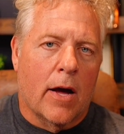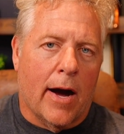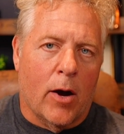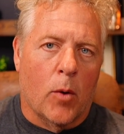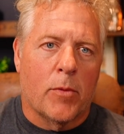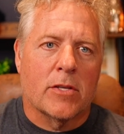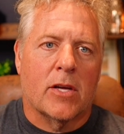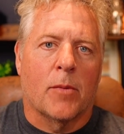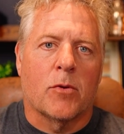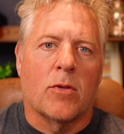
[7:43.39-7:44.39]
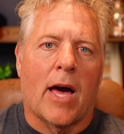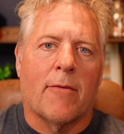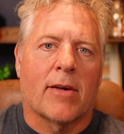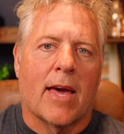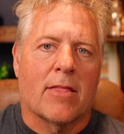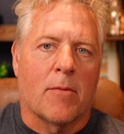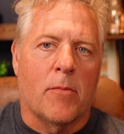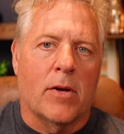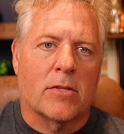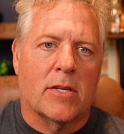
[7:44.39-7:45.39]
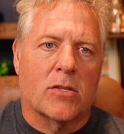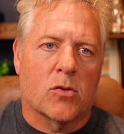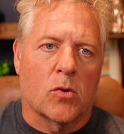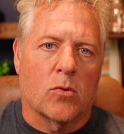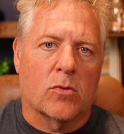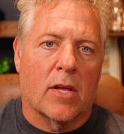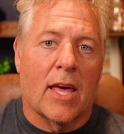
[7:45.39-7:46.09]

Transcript: I hope this helped you navigate the myths and truths.